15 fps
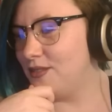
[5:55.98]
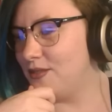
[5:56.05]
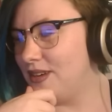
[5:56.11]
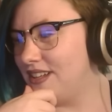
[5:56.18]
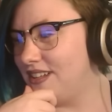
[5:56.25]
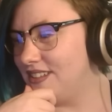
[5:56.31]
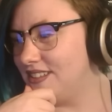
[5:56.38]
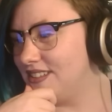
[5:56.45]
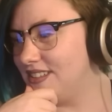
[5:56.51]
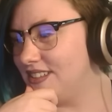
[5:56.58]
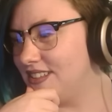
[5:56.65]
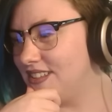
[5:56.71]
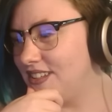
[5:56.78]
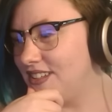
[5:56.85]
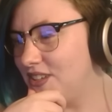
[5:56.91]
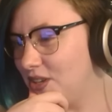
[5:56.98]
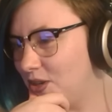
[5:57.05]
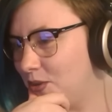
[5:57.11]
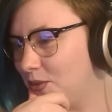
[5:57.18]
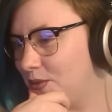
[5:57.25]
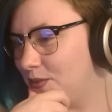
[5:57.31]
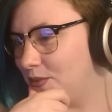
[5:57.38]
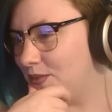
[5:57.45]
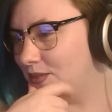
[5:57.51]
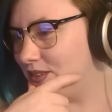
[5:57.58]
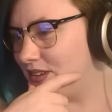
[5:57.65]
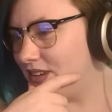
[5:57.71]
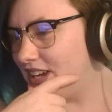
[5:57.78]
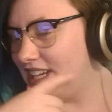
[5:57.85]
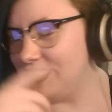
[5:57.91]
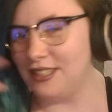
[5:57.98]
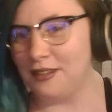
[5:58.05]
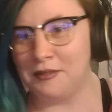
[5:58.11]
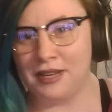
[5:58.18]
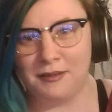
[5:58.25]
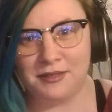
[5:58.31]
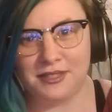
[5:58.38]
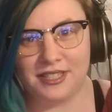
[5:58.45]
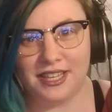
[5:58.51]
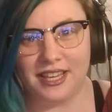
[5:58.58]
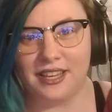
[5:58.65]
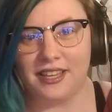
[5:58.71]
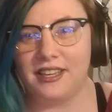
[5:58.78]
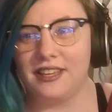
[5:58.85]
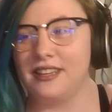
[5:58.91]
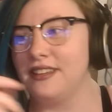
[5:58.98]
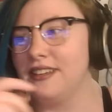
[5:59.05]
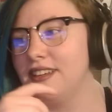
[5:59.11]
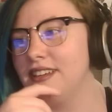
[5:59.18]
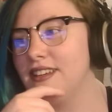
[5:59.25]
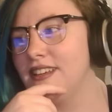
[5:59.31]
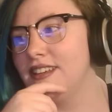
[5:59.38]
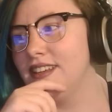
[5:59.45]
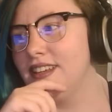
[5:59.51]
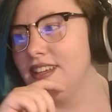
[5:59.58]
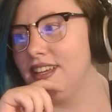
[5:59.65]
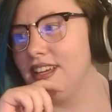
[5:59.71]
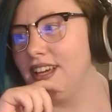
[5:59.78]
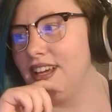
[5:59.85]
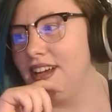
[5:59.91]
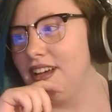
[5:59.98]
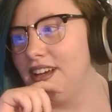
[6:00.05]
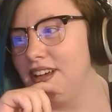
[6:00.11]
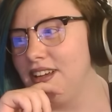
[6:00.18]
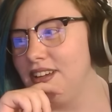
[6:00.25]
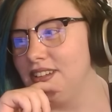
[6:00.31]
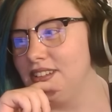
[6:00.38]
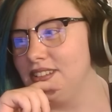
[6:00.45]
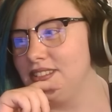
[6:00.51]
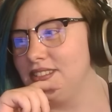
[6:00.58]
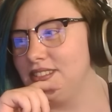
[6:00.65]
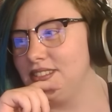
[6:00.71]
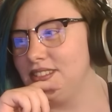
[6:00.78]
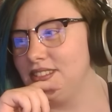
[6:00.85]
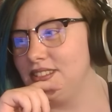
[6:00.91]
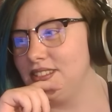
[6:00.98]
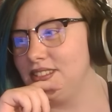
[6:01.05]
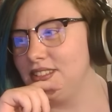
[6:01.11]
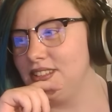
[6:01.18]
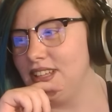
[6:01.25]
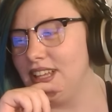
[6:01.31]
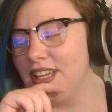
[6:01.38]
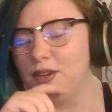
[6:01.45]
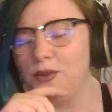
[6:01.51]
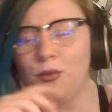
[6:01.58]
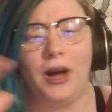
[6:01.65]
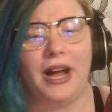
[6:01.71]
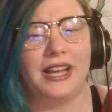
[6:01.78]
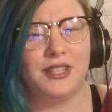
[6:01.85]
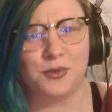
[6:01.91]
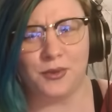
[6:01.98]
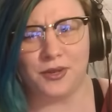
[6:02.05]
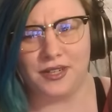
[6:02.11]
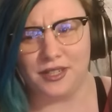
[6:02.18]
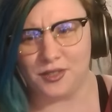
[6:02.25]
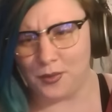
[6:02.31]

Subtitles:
Well, you know, I sometimes think, like, wise words